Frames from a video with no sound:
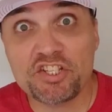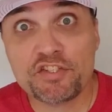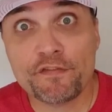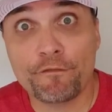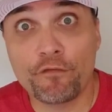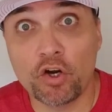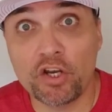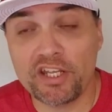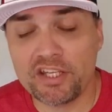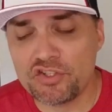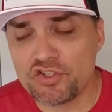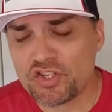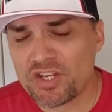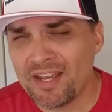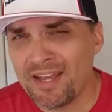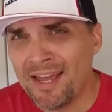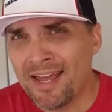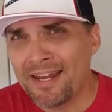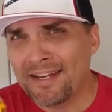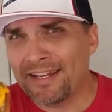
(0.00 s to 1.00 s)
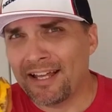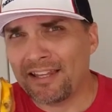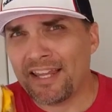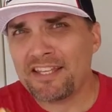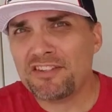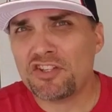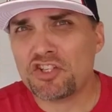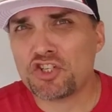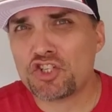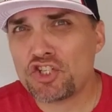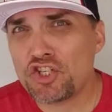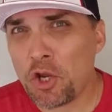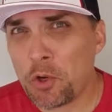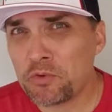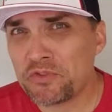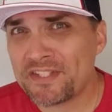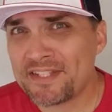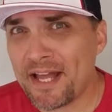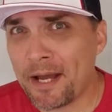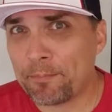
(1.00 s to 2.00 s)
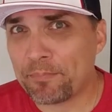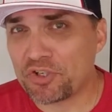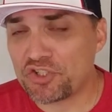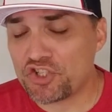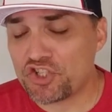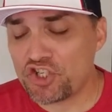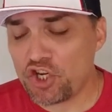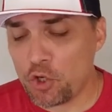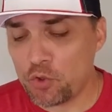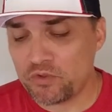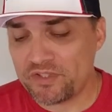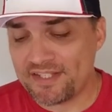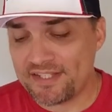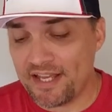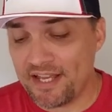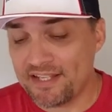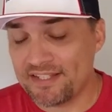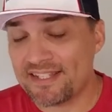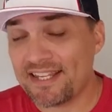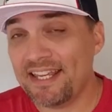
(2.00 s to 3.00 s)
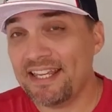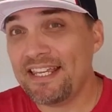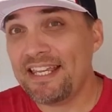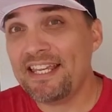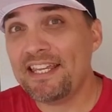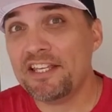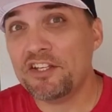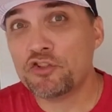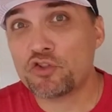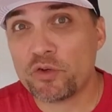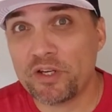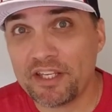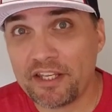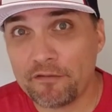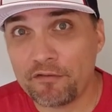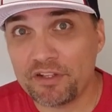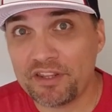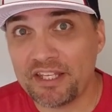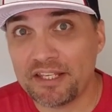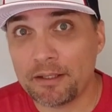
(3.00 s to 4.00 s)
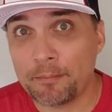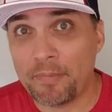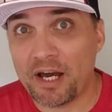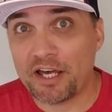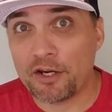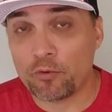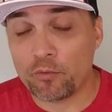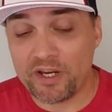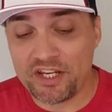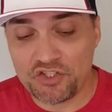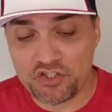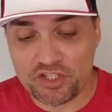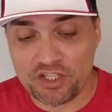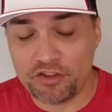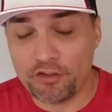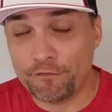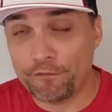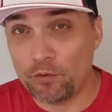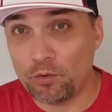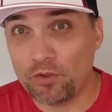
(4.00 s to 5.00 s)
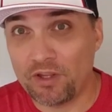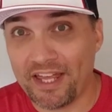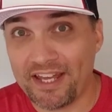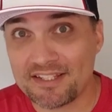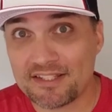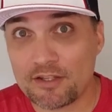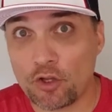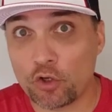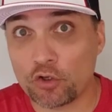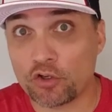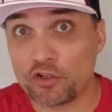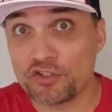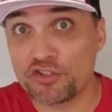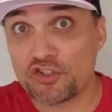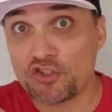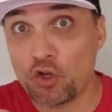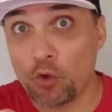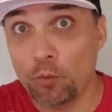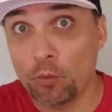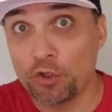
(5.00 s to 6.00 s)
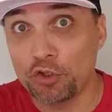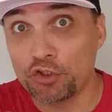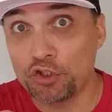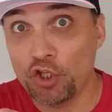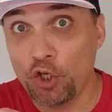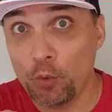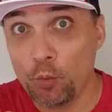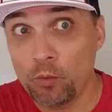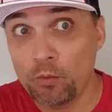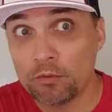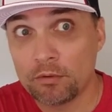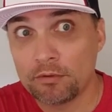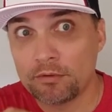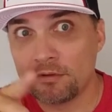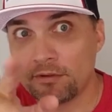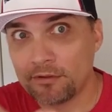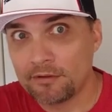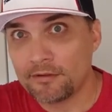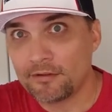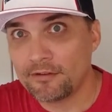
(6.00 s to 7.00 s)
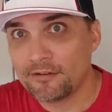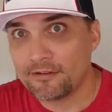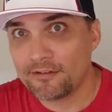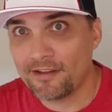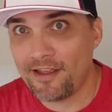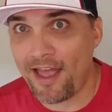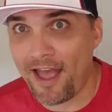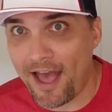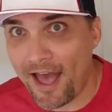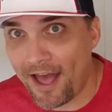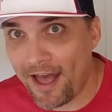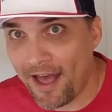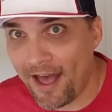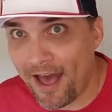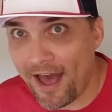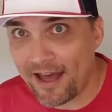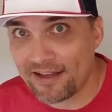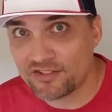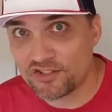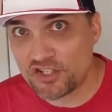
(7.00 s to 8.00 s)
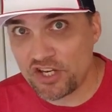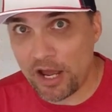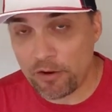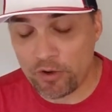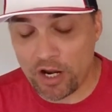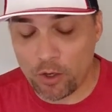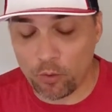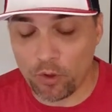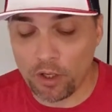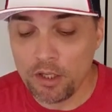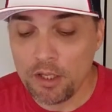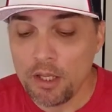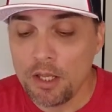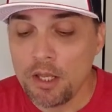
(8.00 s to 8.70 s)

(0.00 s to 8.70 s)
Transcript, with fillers: footage. Now, like the Showstopper show says, eat and drink everything in moderation, the food lasts longer and so will you. Shout out.